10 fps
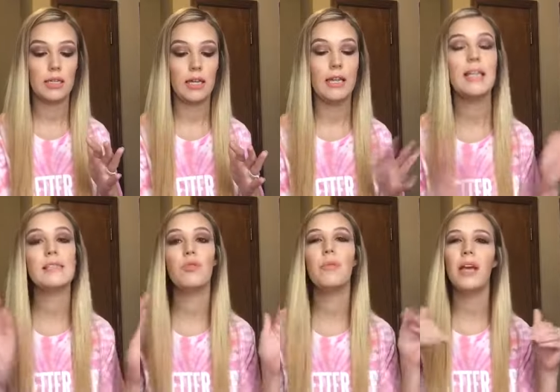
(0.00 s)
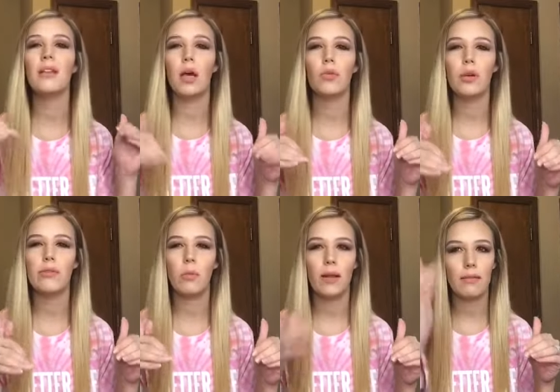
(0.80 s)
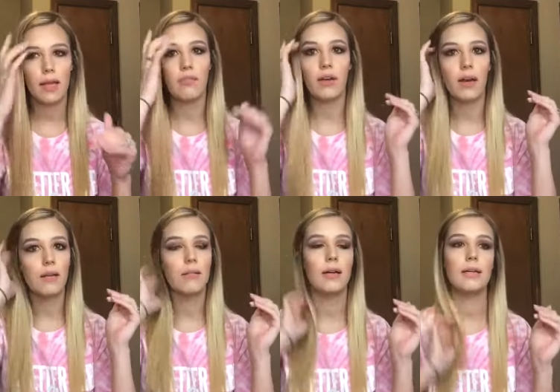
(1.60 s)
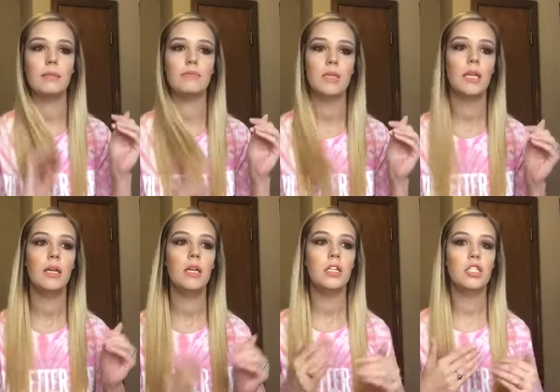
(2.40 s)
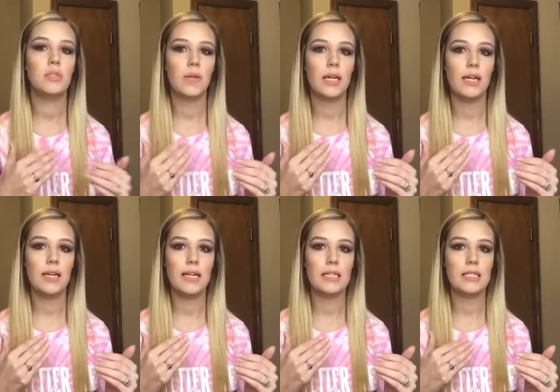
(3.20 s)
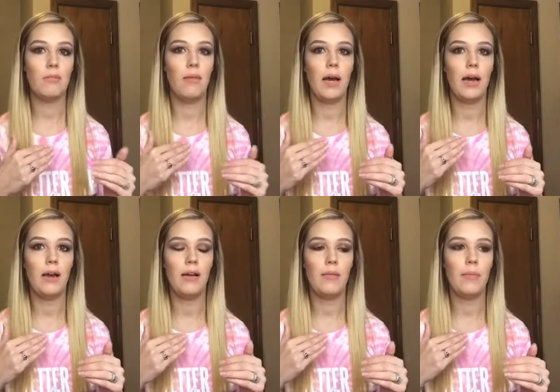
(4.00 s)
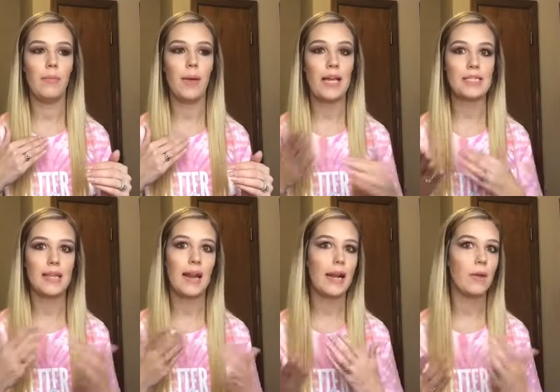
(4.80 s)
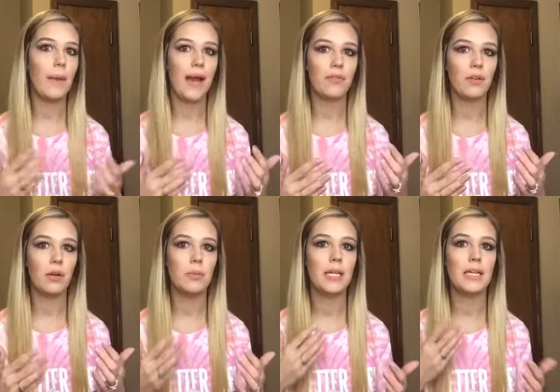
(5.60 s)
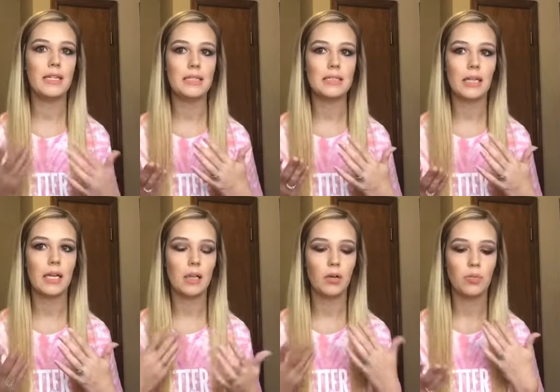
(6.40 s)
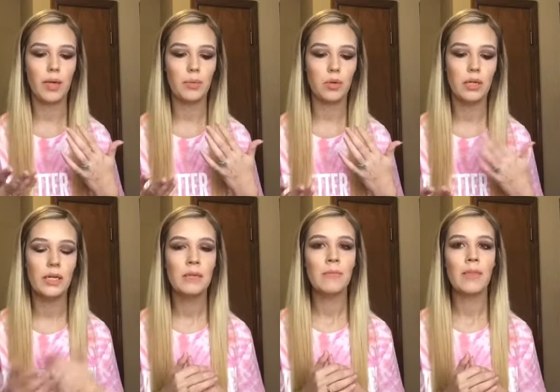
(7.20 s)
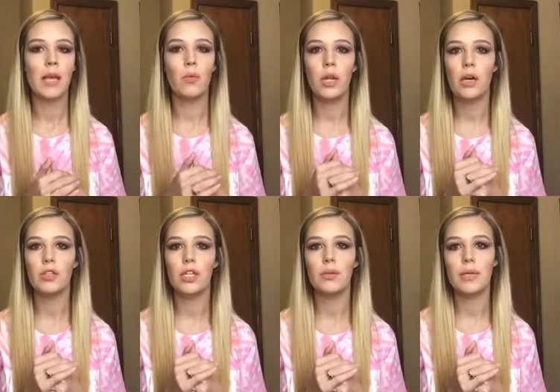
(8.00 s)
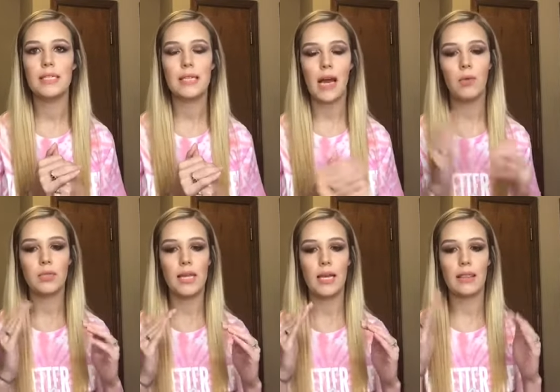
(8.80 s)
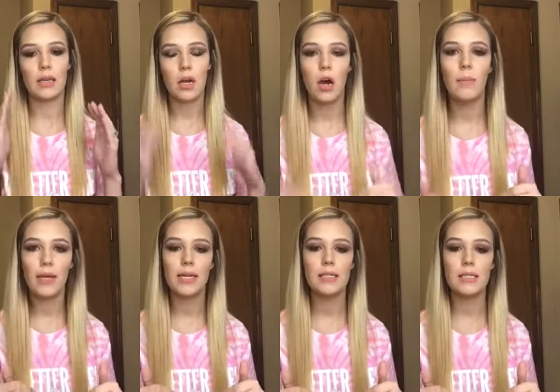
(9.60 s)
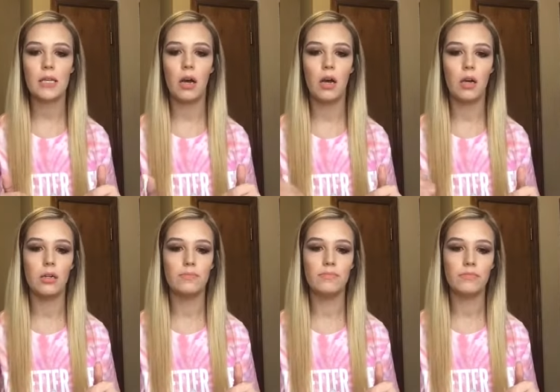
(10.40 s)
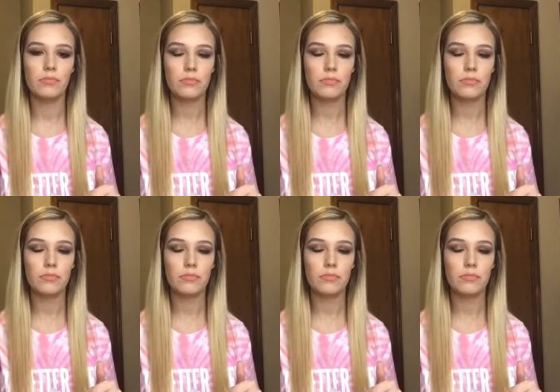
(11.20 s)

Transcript: And this will be a local giveaway, like if I, um, just because my base that I hear back from is like local people. And what I'll do is I will take the comments, um,